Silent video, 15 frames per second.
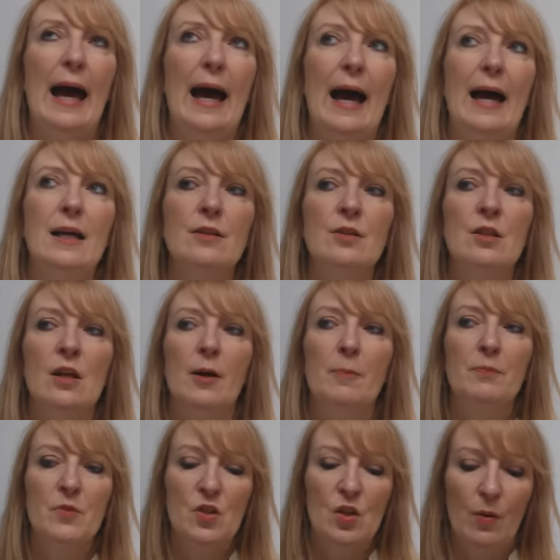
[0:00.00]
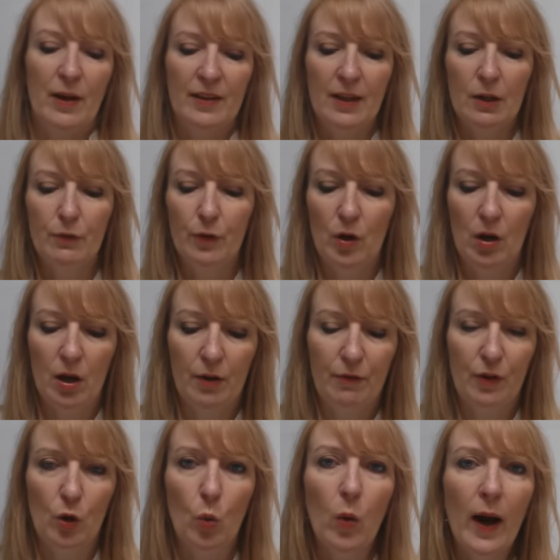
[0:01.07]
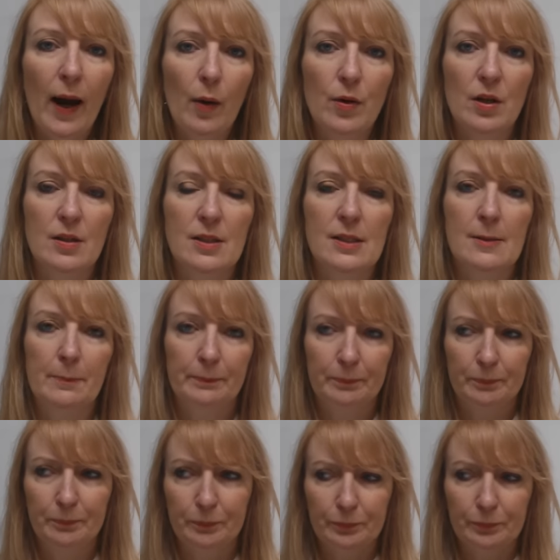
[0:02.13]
And so I think for a lot of Aquarians,